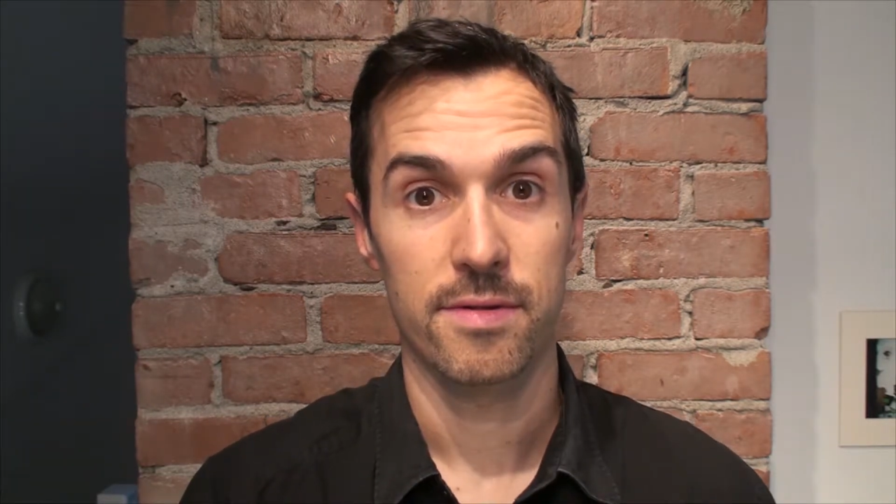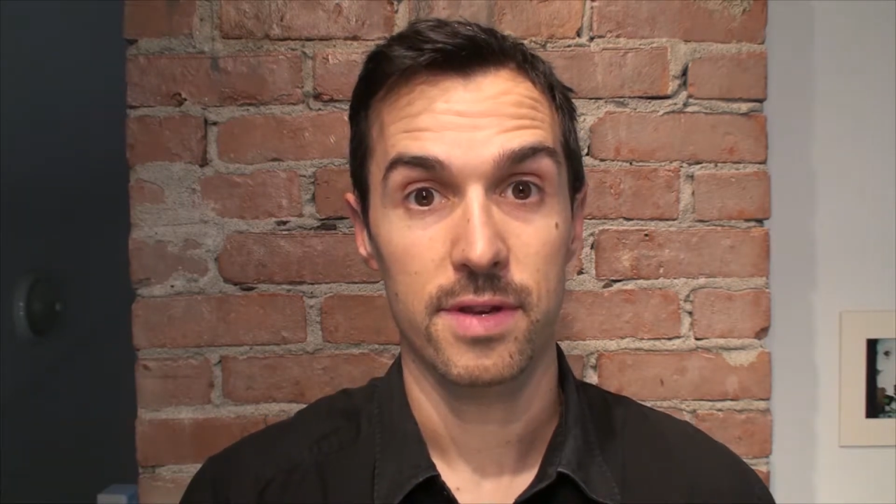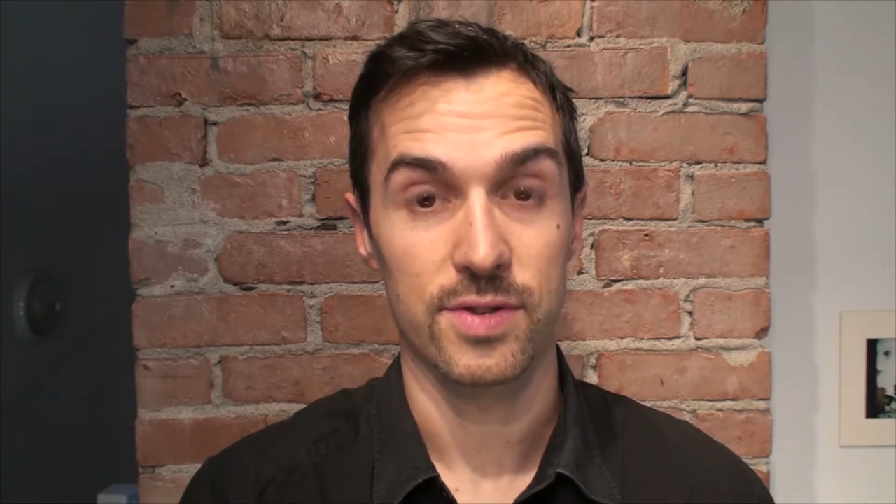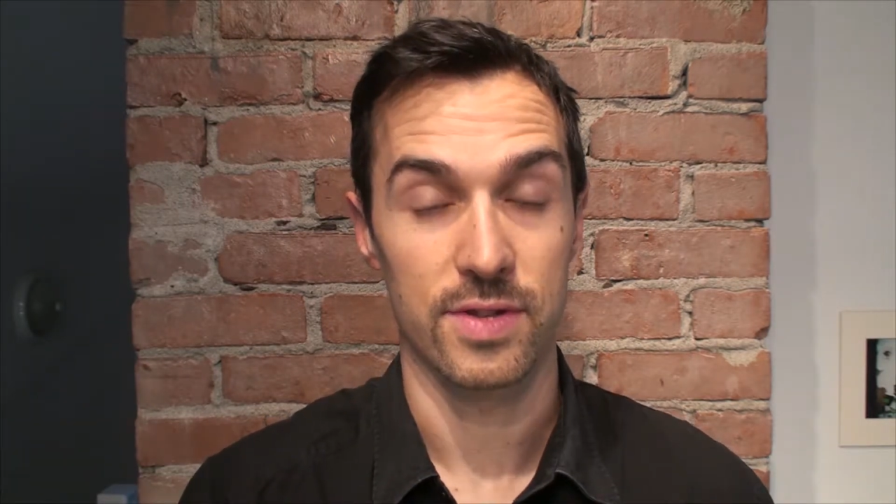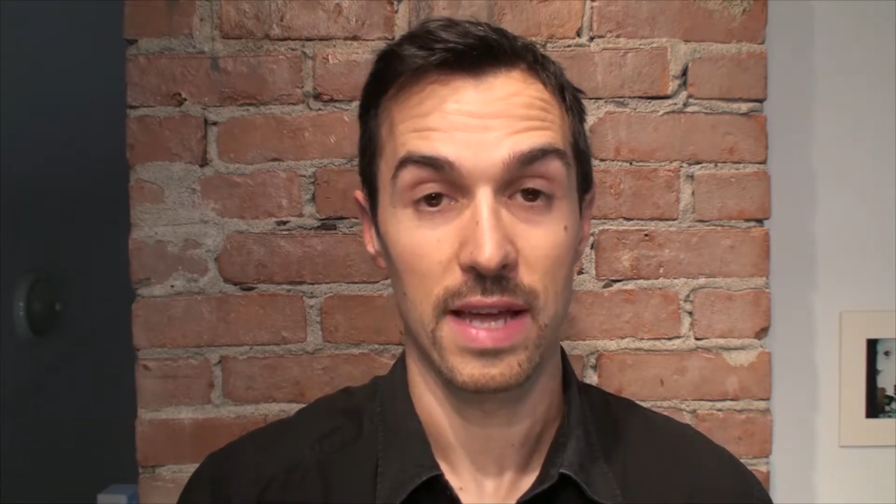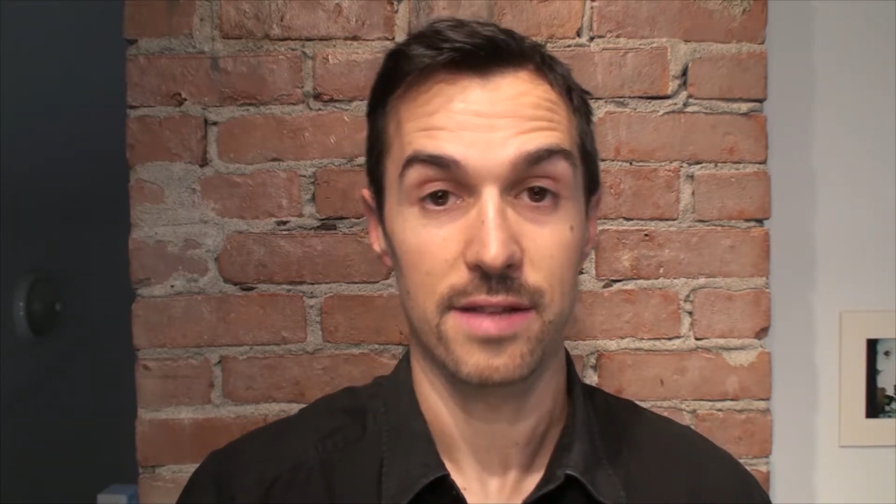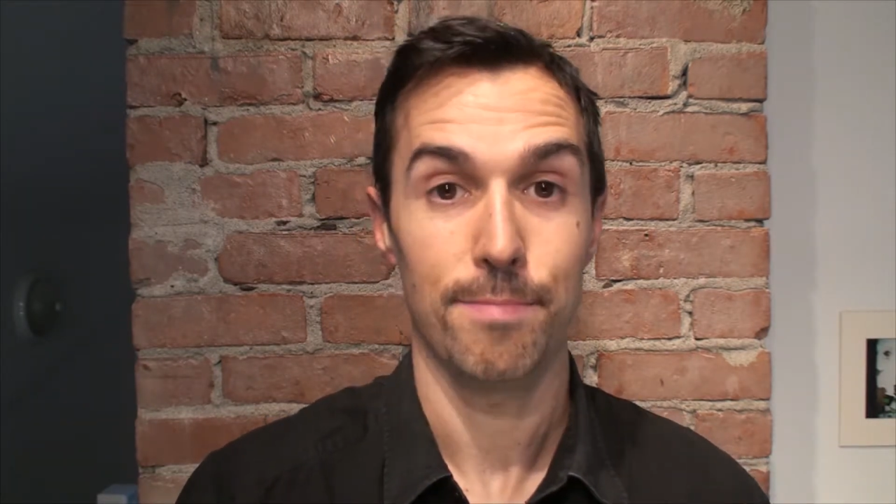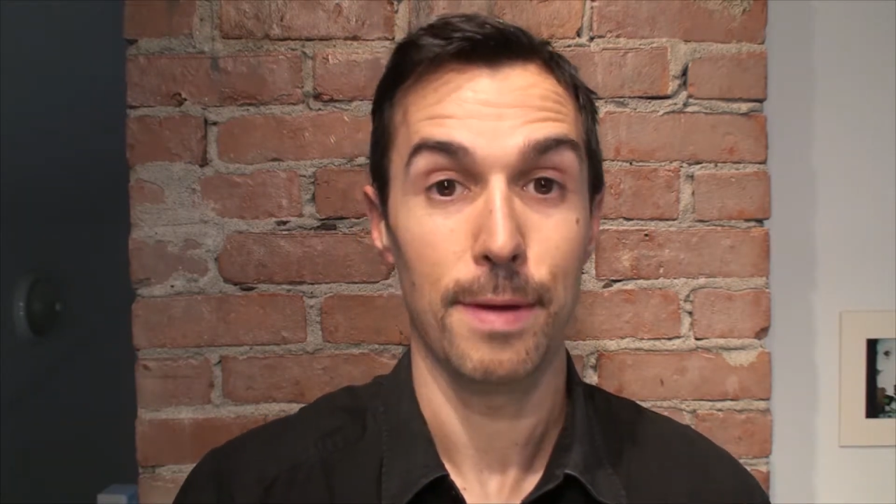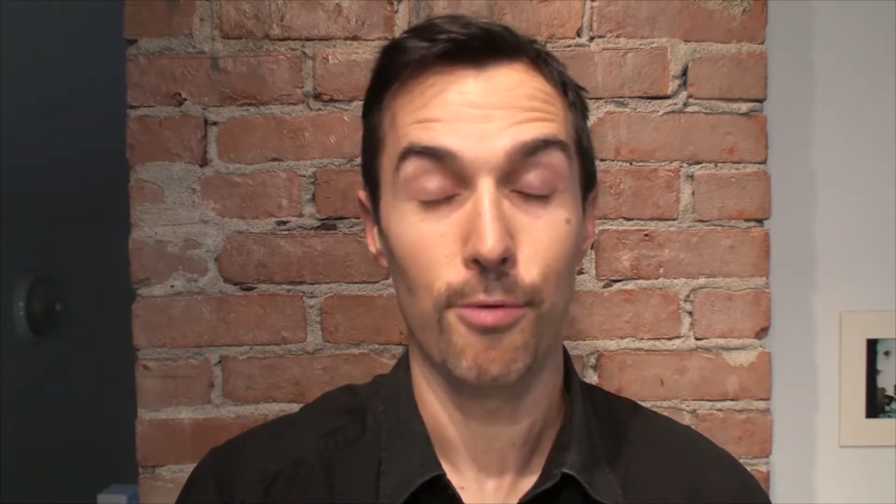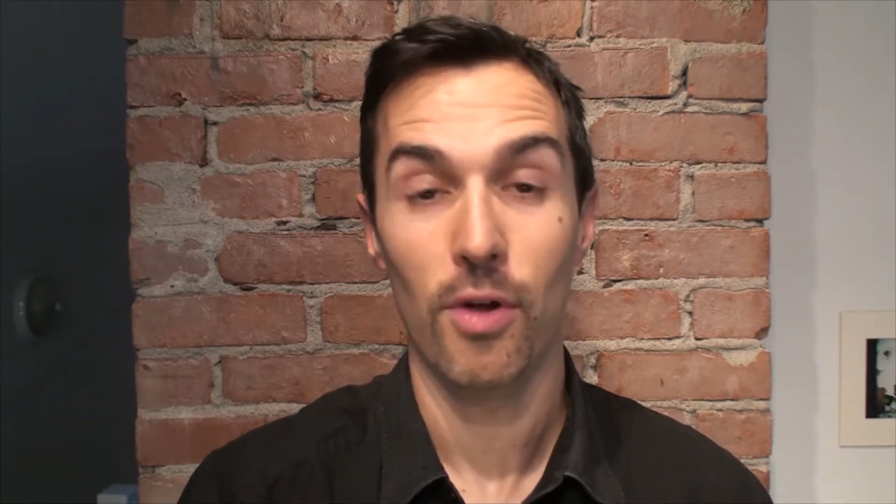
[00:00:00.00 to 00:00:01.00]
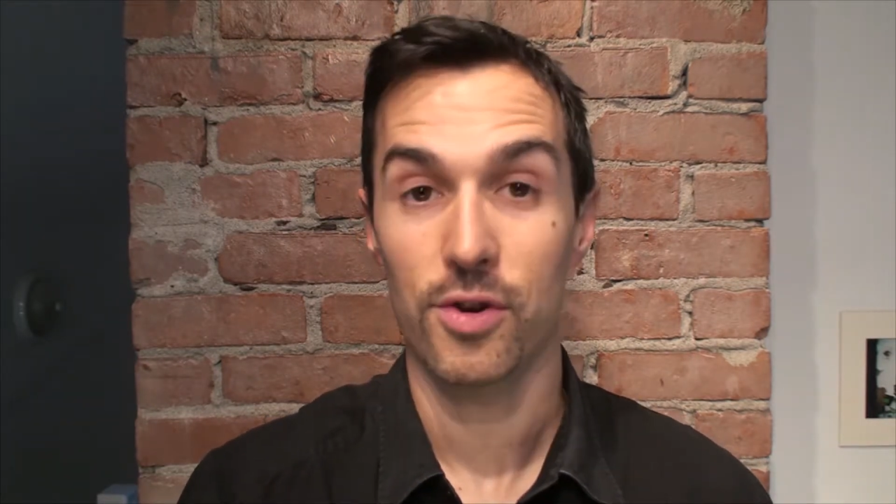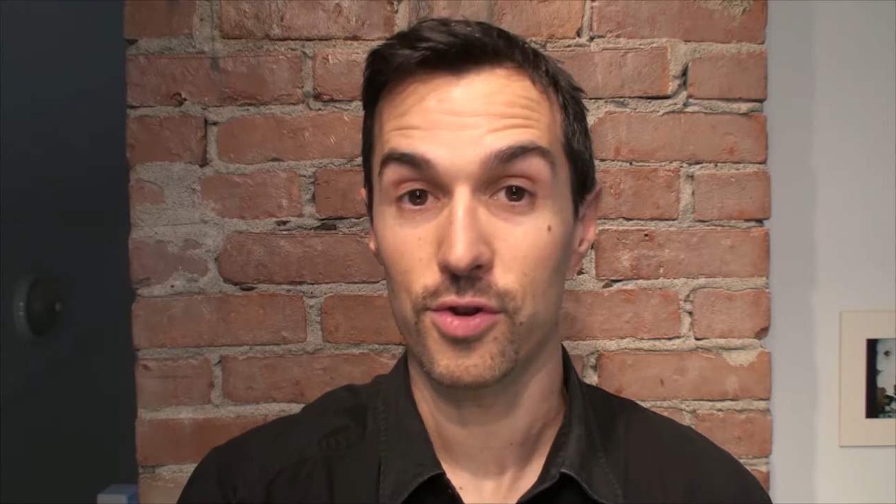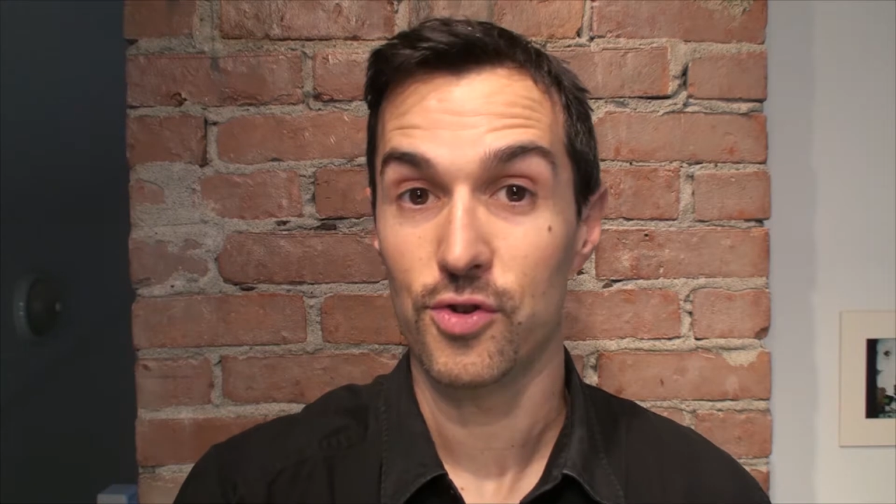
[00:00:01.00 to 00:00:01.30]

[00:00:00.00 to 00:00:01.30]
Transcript: because that people are going